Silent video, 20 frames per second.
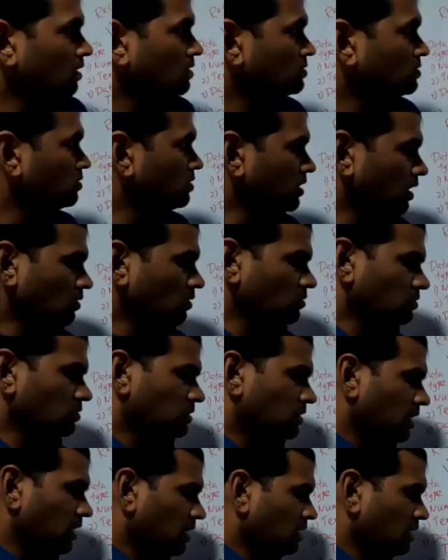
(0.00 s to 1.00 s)
So now
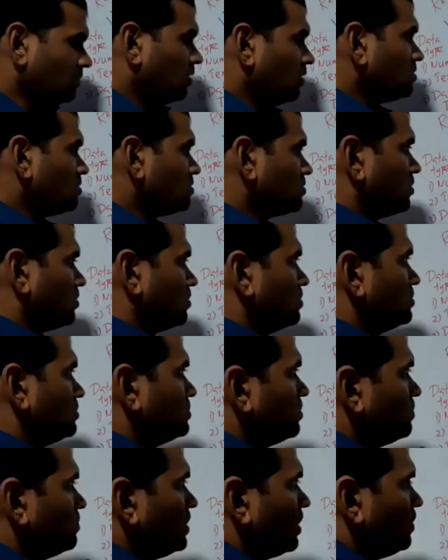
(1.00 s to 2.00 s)
think about row.
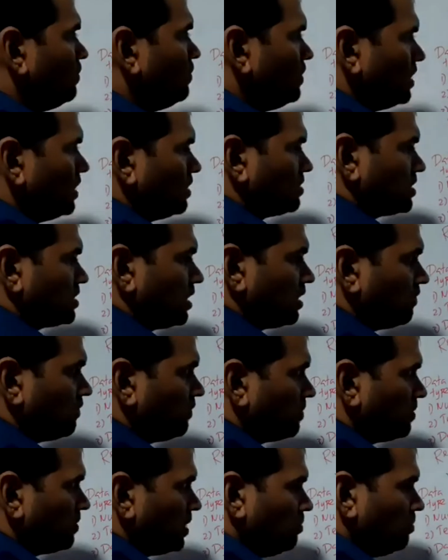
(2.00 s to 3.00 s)
So now we take an
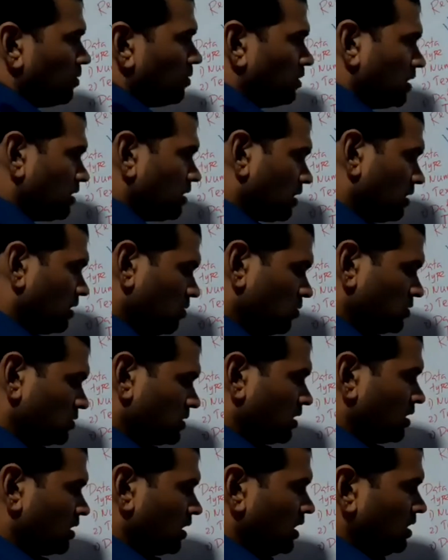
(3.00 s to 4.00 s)
important
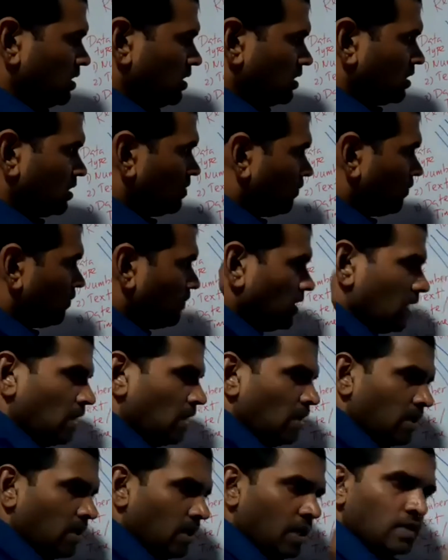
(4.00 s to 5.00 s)
conclusion, right? A
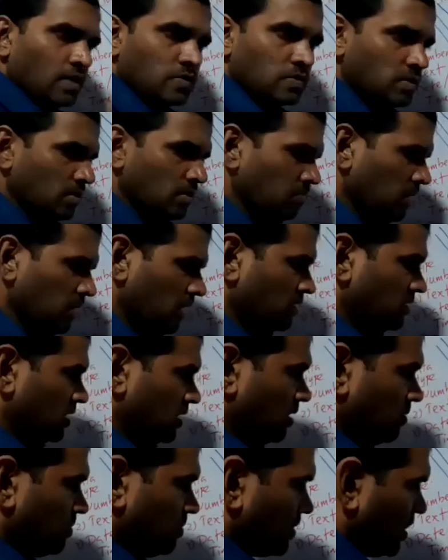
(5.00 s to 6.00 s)
field has similar
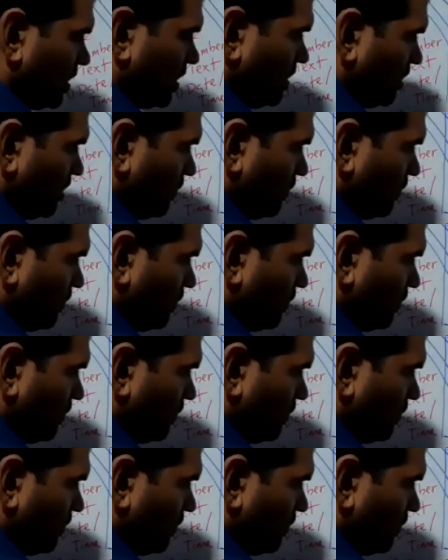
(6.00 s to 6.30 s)
type, right?